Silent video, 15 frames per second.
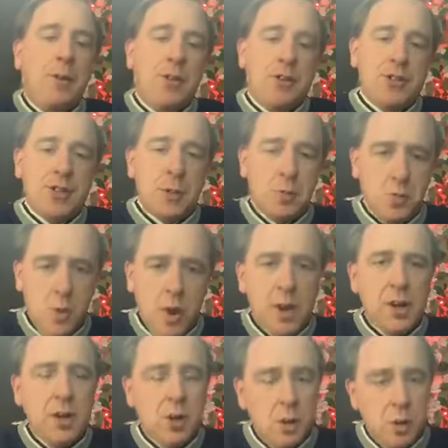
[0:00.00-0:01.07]
We just had
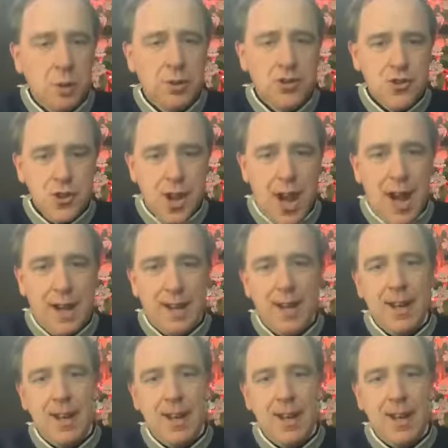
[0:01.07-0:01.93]
one cold shot,